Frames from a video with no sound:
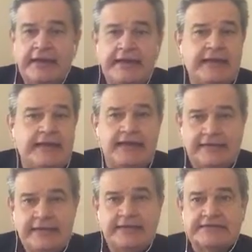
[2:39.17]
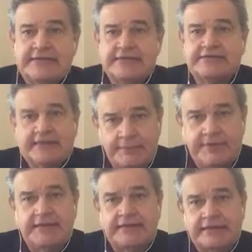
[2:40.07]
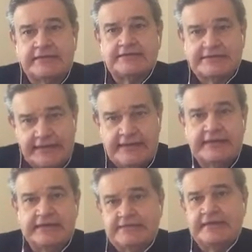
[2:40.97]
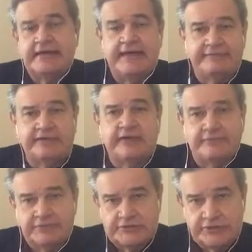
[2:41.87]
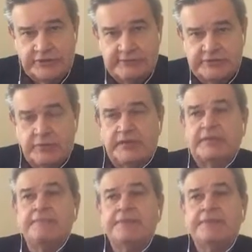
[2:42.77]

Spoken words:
And I think it's something that the Senate is going to have to come to terms with.